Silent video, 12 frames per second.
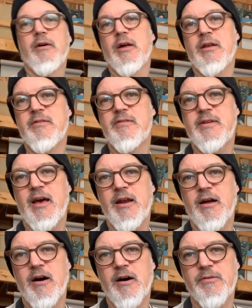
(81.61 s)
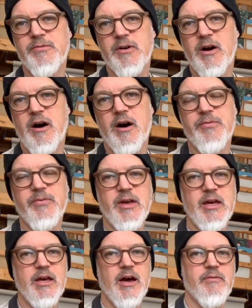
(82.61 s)
Instead of
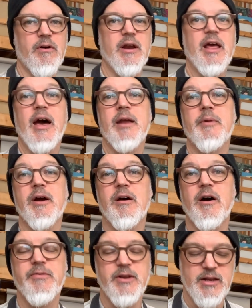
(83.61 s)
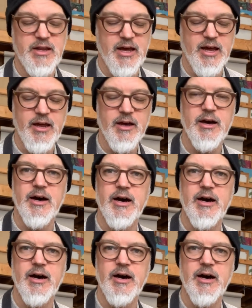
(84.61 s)
coffee, I've already had my coffee today,